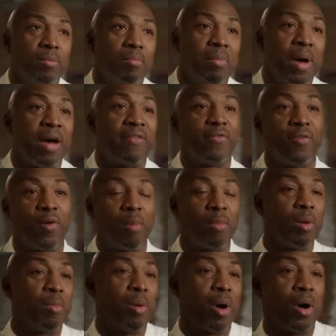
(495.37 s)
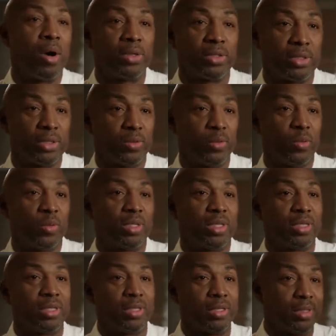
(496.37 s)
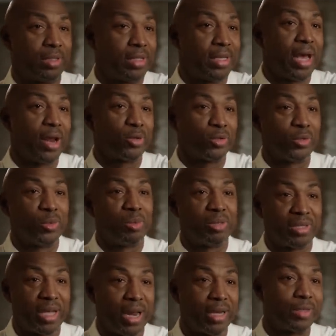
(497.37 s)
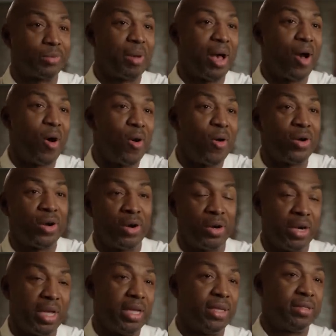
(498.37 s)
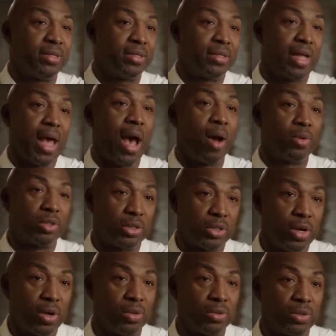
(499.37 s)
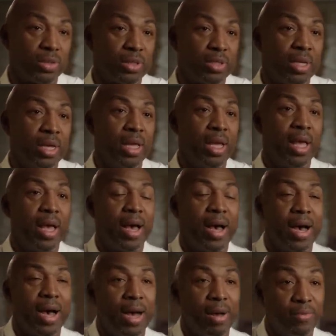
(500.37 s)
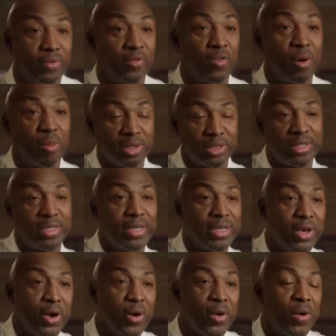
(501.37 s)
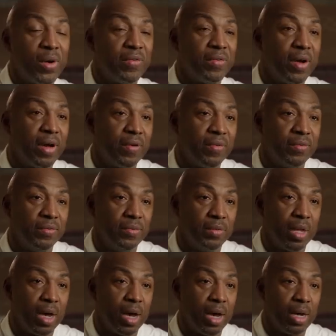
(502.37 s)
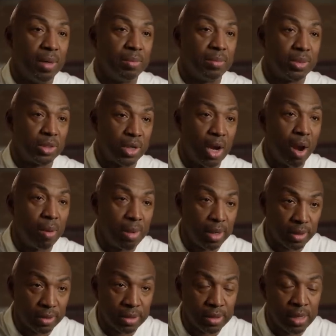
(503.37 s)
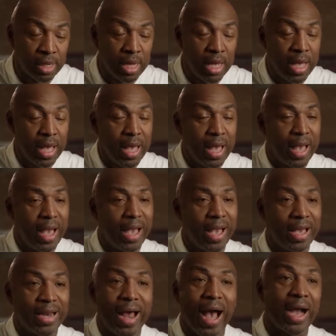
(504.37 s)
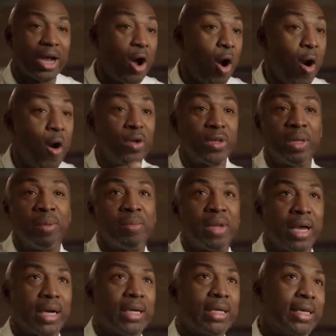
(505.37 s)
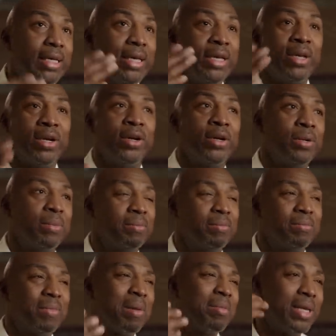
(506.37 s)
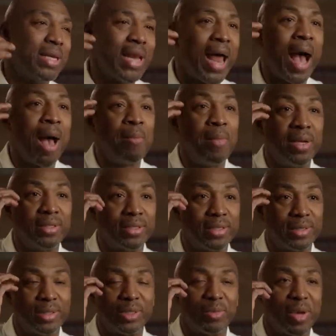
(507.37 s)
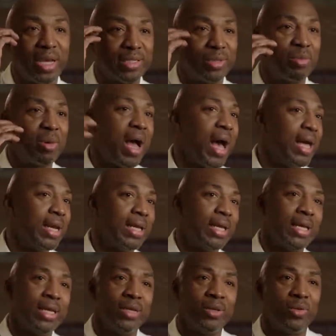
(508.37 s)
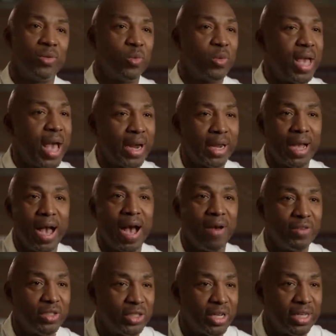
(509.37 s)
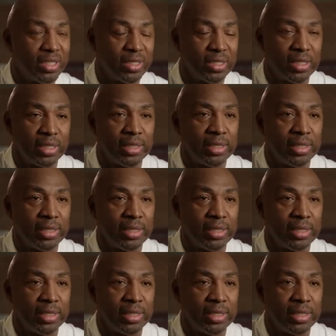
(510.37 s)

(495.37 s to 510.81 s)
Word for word: My former boss with the Seattle Supersonics, my owner, is Howard Schultz, um, former CEO of, of um, Starbucks. And I called him like a year, maybe nine months into my sobriety, and we had a conversation.